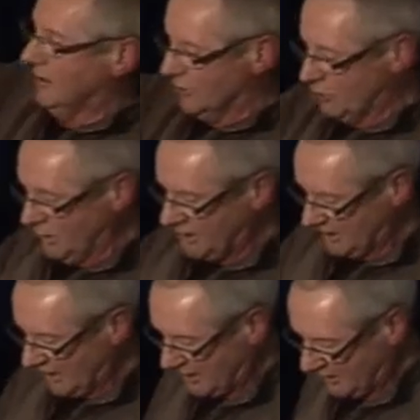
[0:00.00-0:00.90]
squeeze
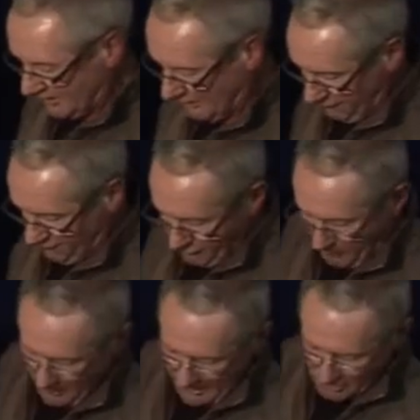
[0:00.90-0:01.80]
it in and then
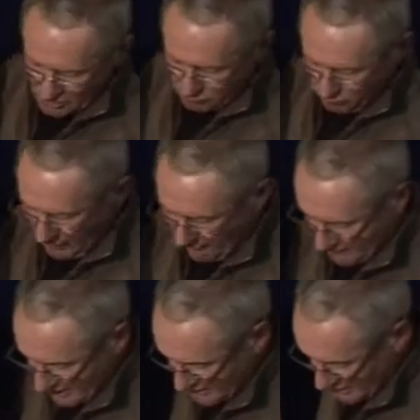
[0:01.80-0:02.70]
replenish wherever
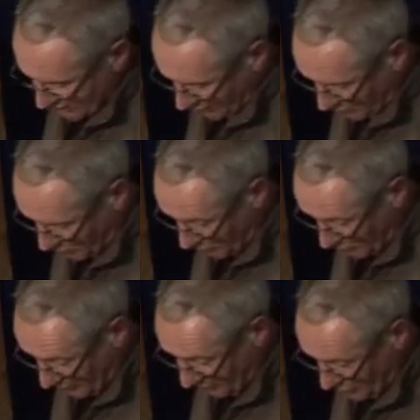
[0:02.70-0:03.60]
necessary with
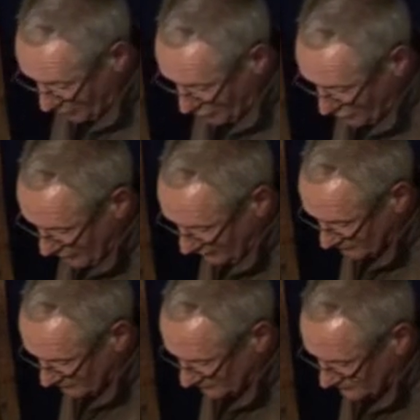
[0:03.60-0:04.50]
whatever I'm using.